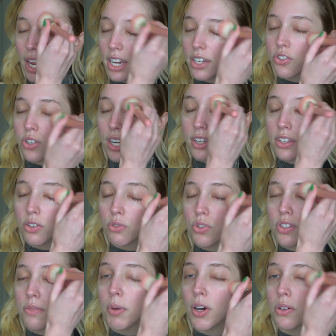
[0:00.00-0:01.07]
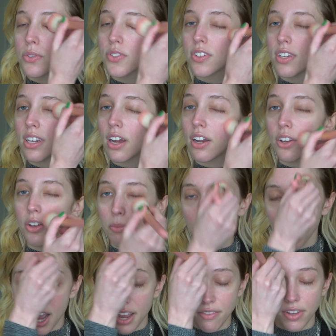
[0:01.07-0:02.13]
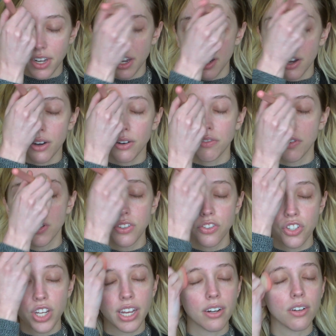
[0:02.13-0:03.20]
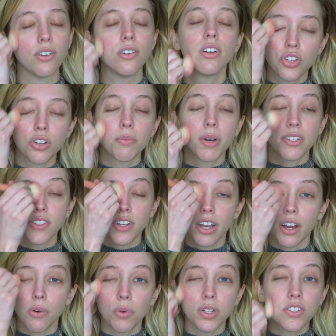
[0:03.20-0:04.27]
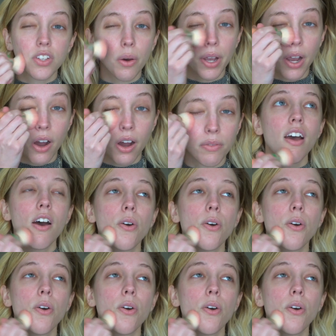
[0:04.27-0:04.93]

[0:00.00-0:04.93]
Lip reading: Adria, you just posted a goodbye video for this channel 2 months ago. What's going on?